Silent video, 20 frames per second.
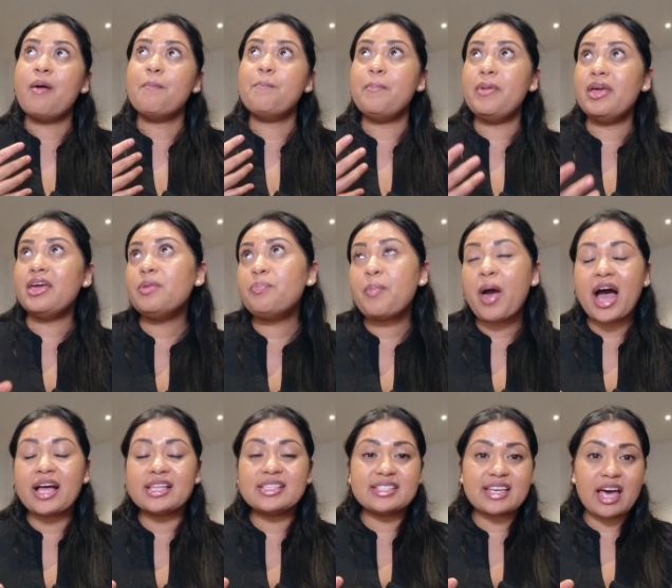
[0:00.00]

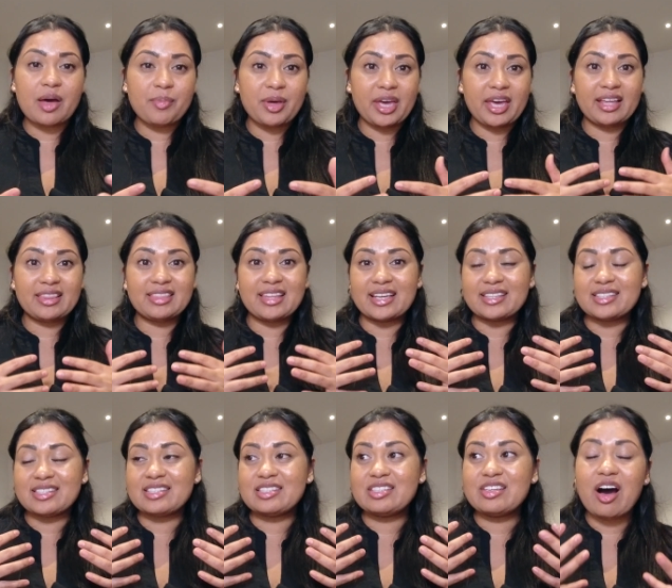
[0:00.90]
mid-pandemic
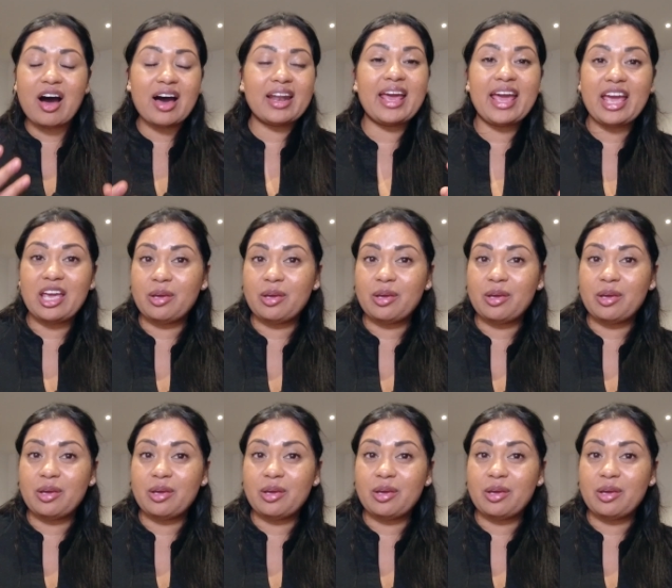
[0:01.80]
that's not